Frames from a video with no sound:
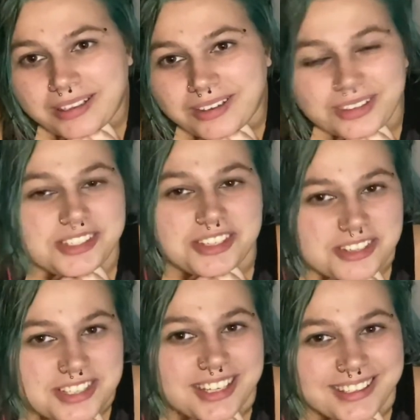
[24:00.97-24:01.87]
her dear
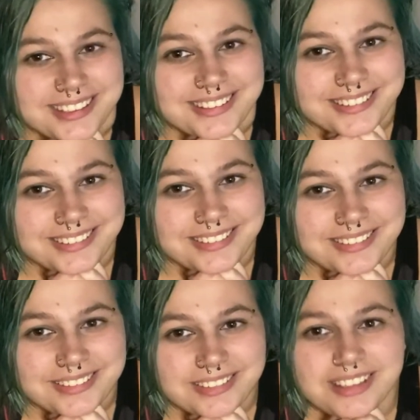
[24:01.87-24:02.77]
son
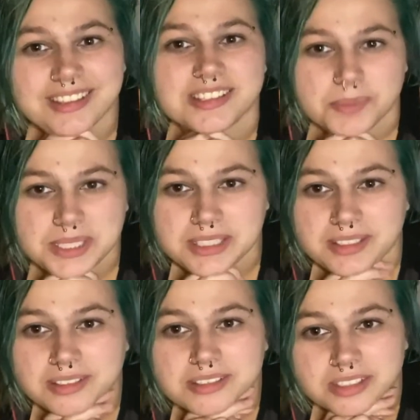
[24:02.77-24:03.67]
in this
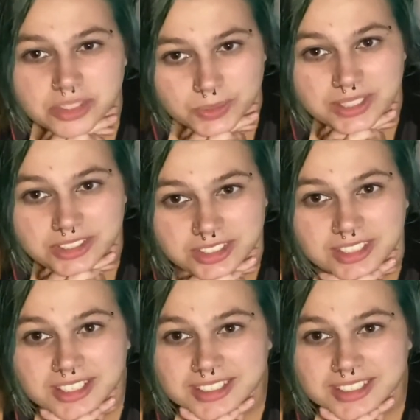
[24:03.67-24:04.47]
particular situation.